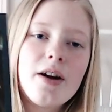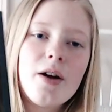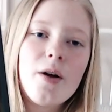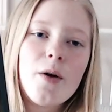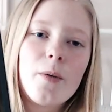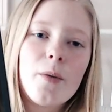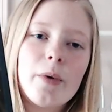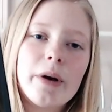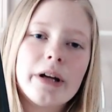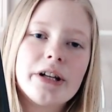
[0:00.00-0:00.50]

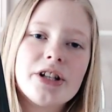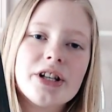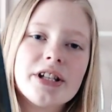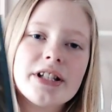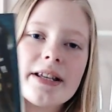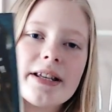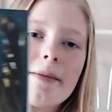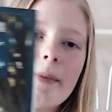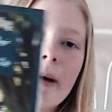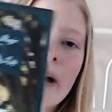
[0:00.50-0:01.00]
which is
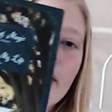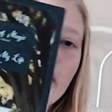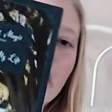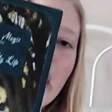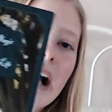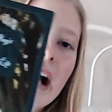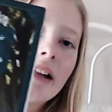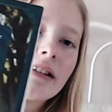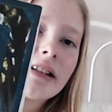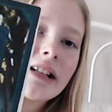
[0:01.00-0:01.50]
about
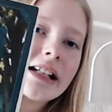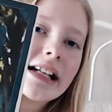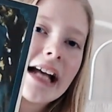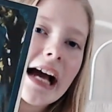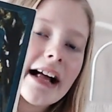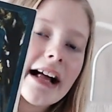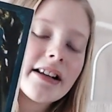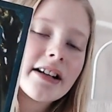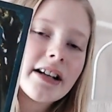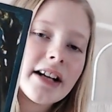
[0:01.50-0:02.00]
Helen
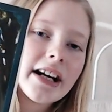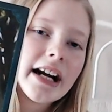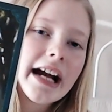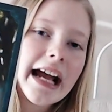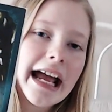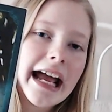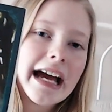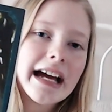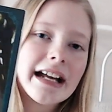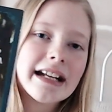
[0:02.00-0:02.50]
Keller
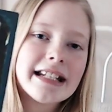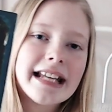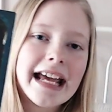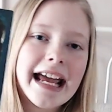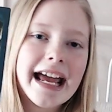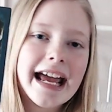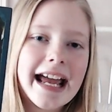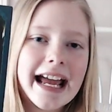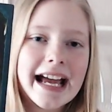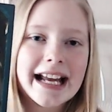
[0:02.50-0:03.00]
and
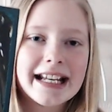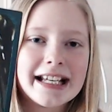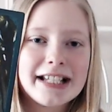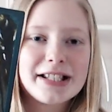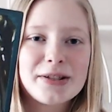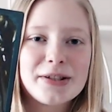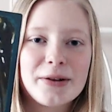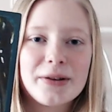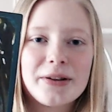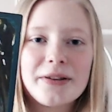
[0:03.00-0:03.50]
Annie
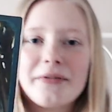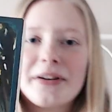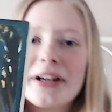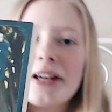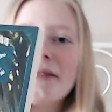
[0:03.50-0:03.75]
Sullivan.